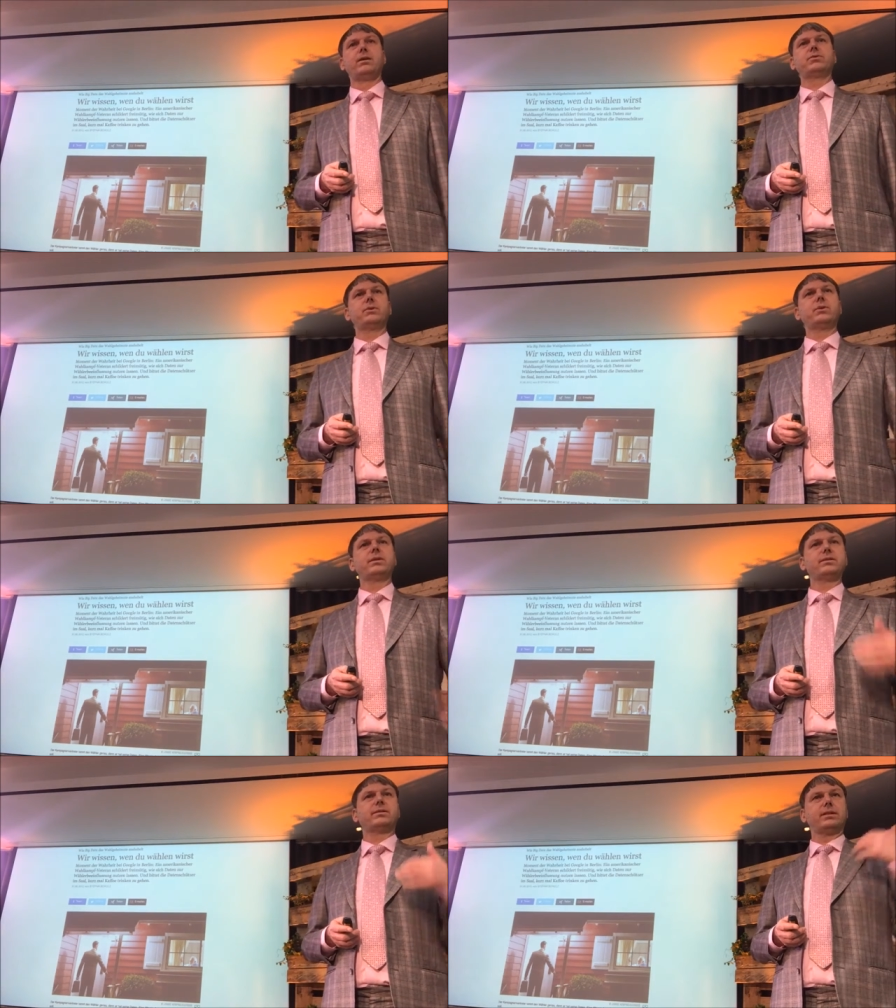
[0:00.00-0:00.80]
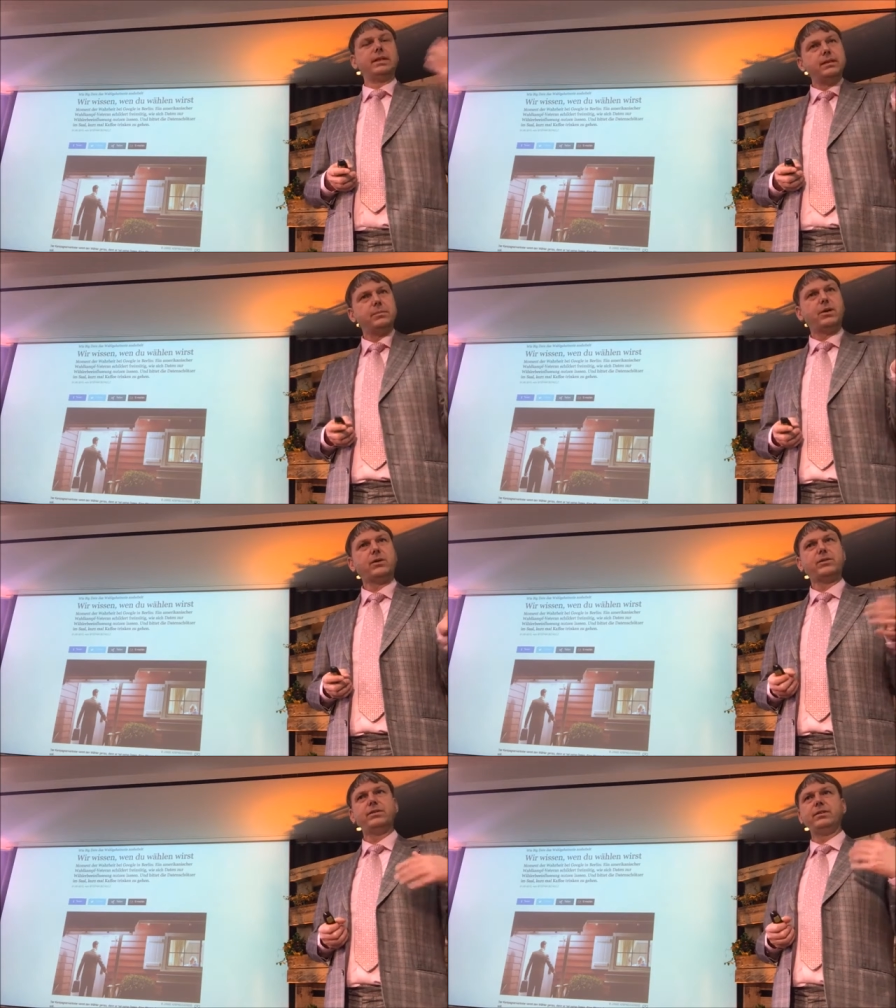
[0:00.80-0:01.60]
Of course, in
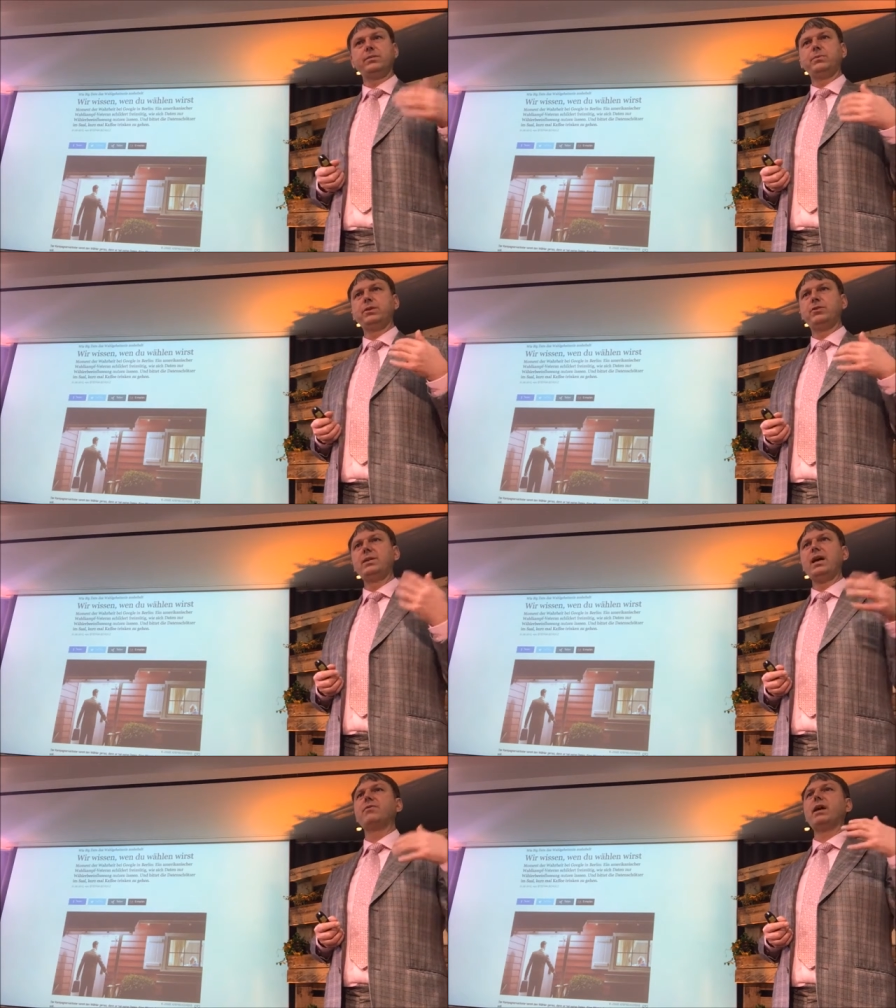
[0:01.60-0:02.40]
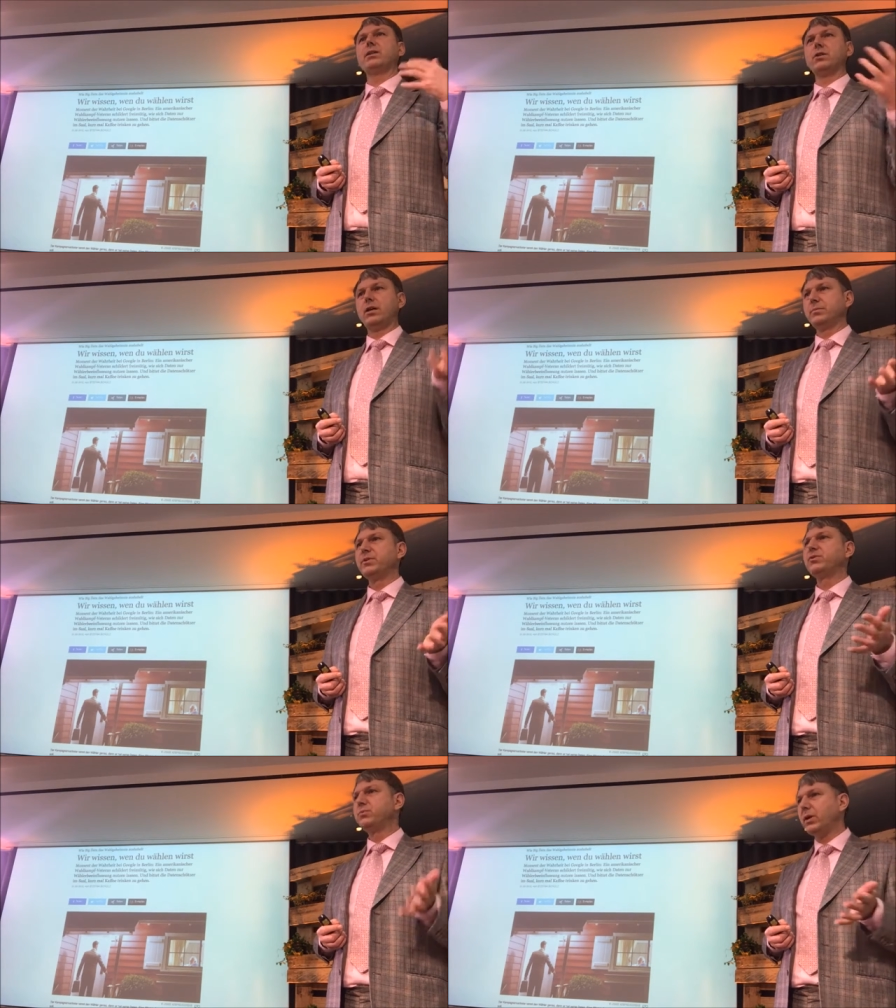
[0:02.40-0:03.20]
democracies, we should have
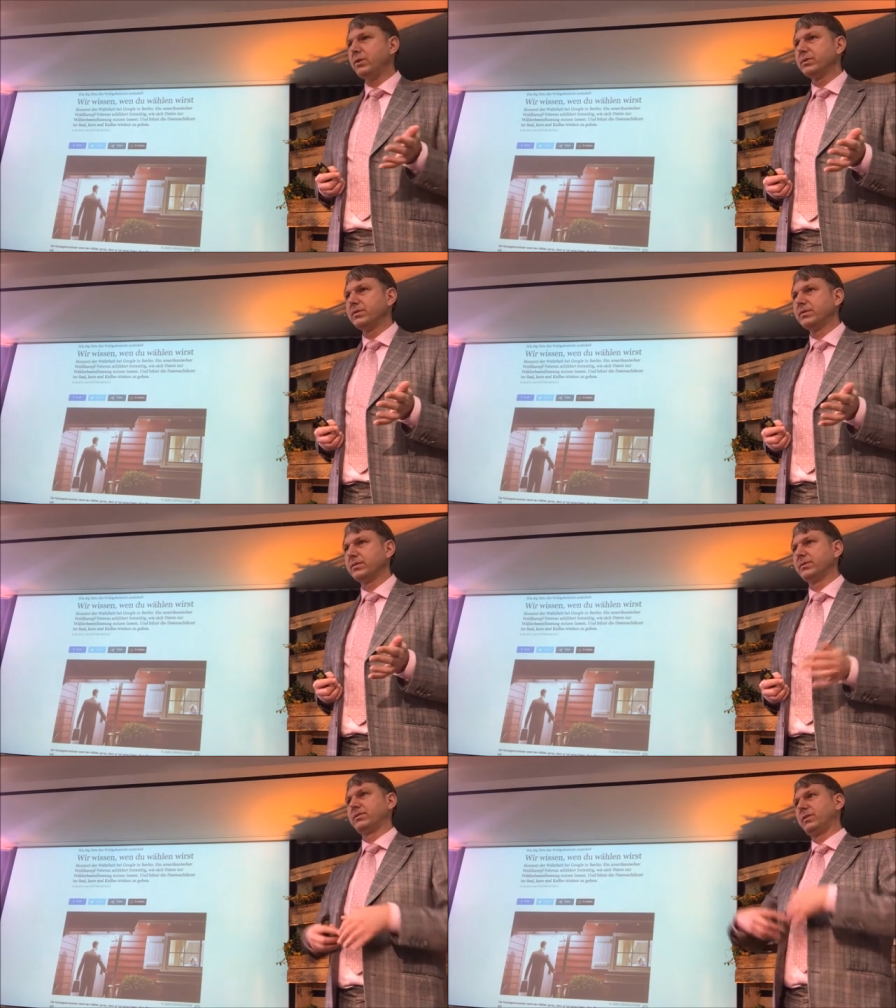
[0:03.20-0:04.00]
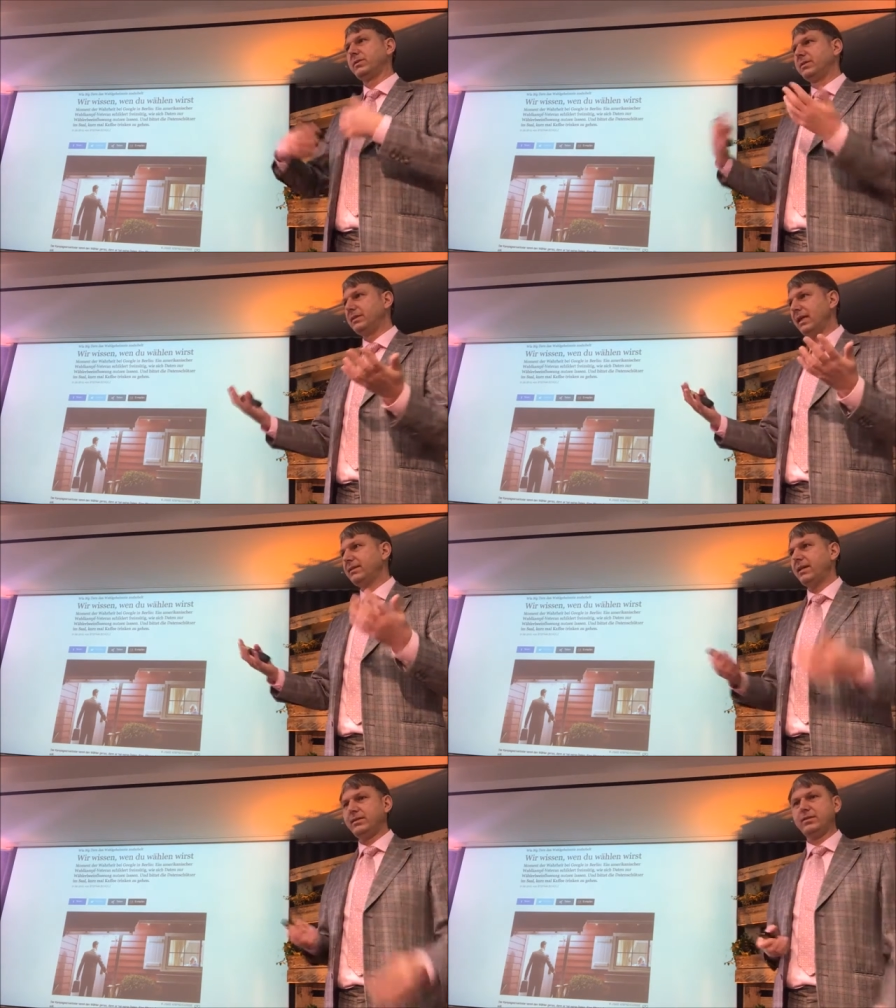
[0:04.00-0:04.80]
anonymous votes. So
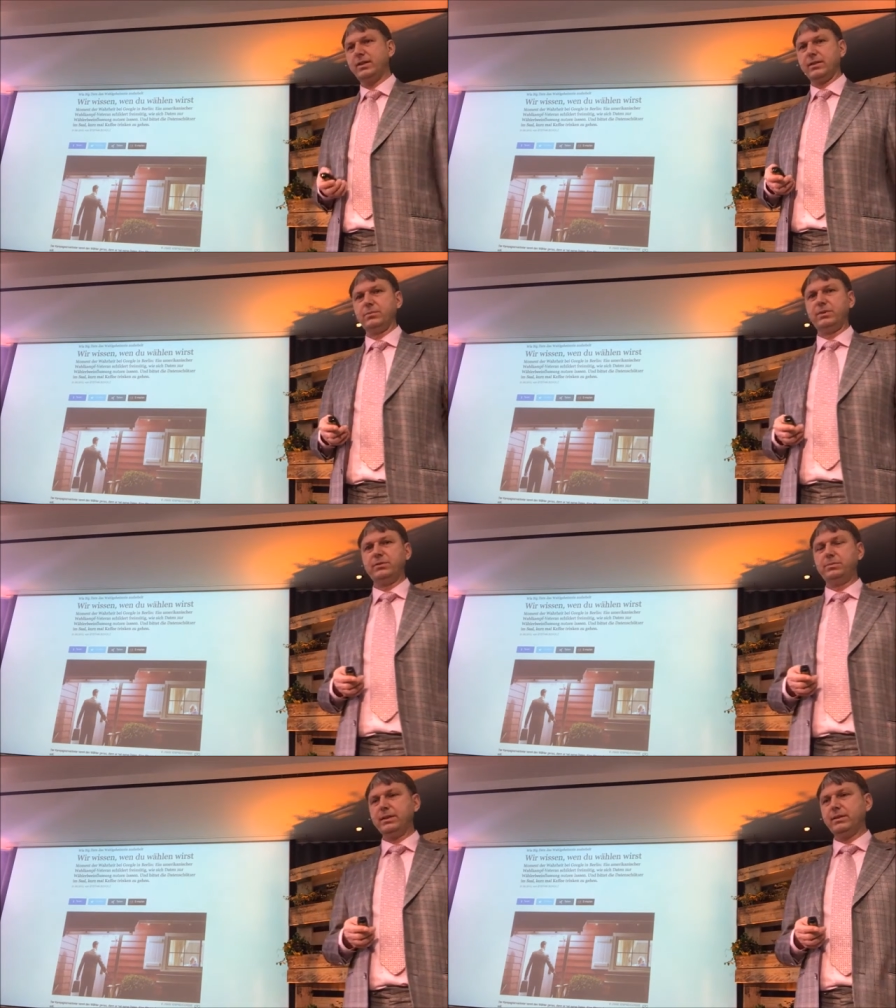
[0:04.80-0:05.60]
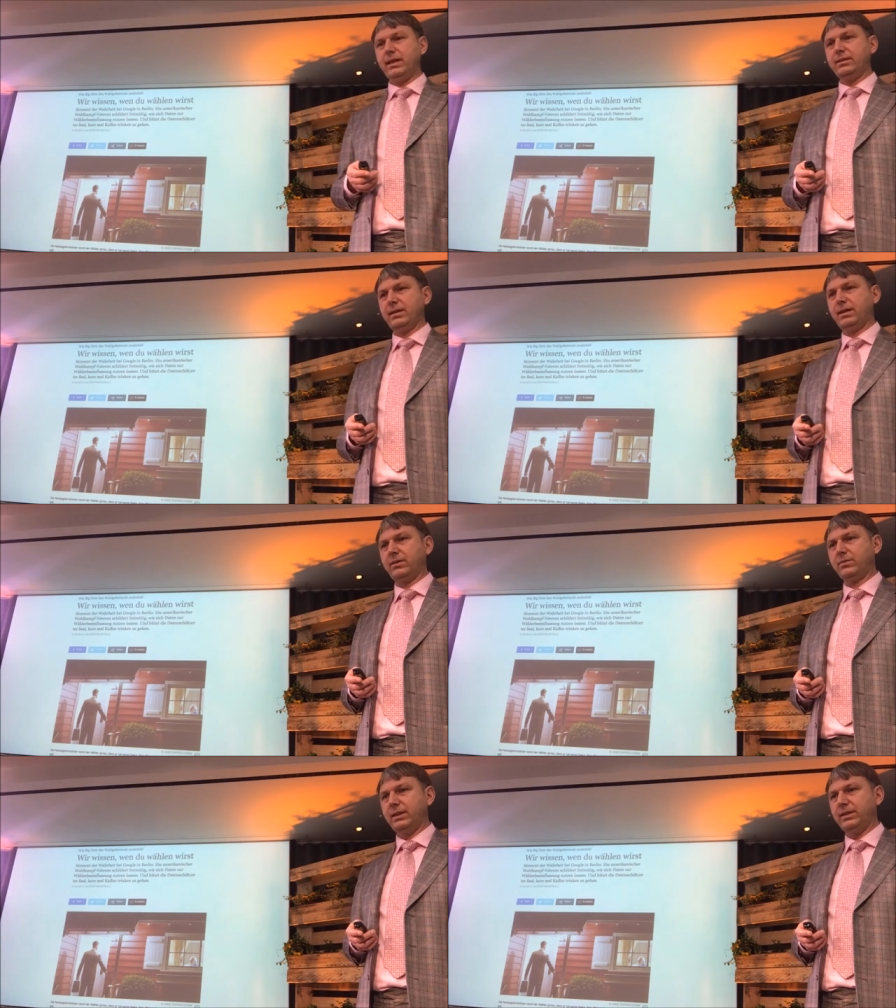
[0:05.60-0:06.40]
that has gone with big data
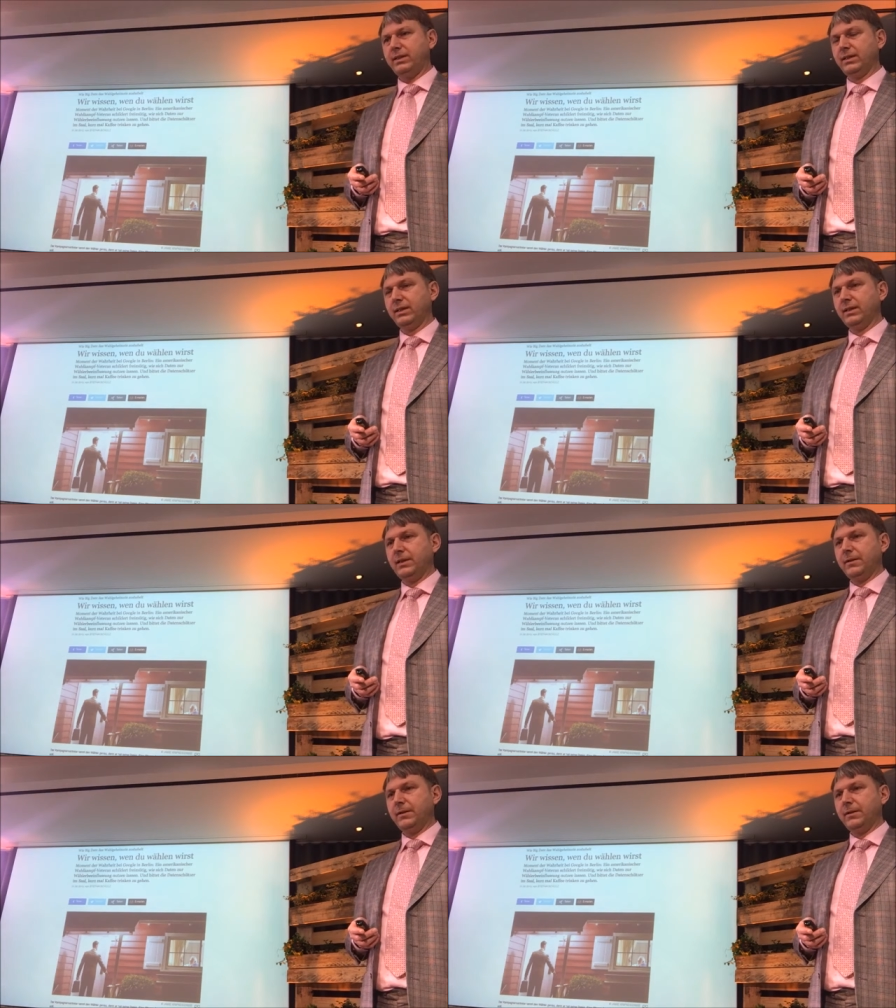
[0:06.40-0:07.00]
already.